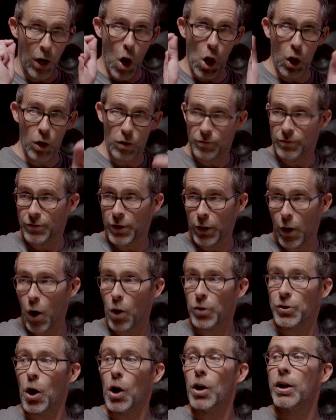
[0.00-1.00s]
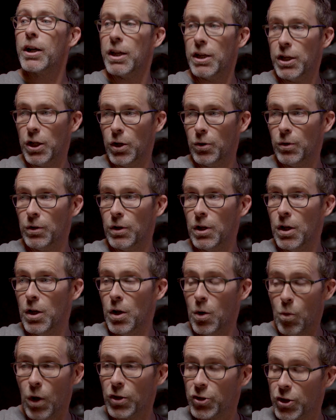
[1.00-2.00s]
all targeting you,
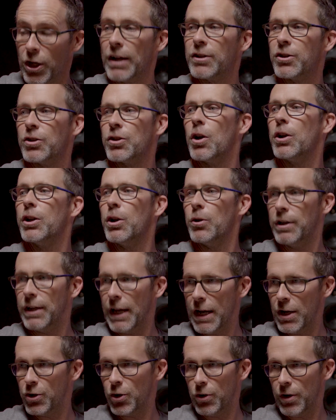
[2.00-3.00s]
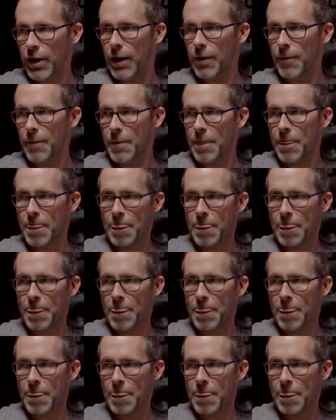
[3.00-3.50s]
well, chances are you're in danger now.